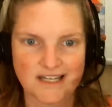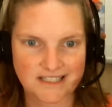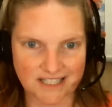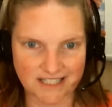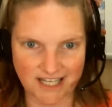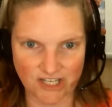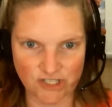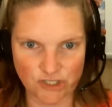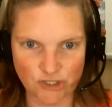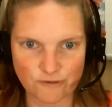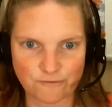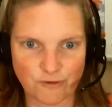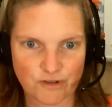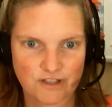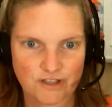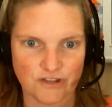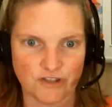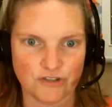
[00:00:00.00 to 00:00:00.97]
to get your
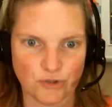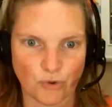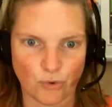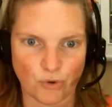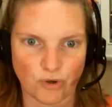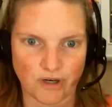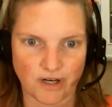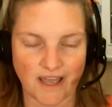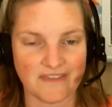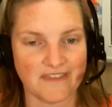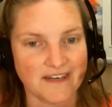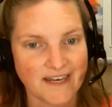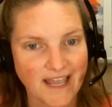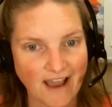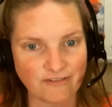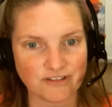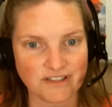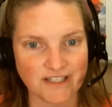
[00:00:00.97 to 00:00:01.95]
foot in the door. And then
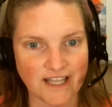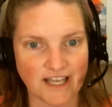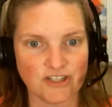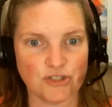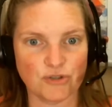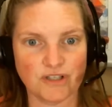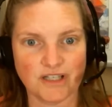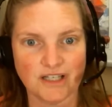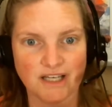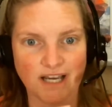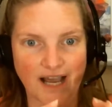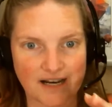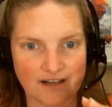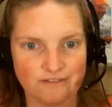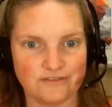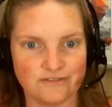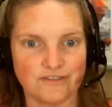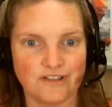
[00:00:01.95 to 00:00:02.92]
after that, you can
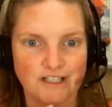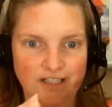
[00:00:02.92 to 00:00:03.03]
kind of,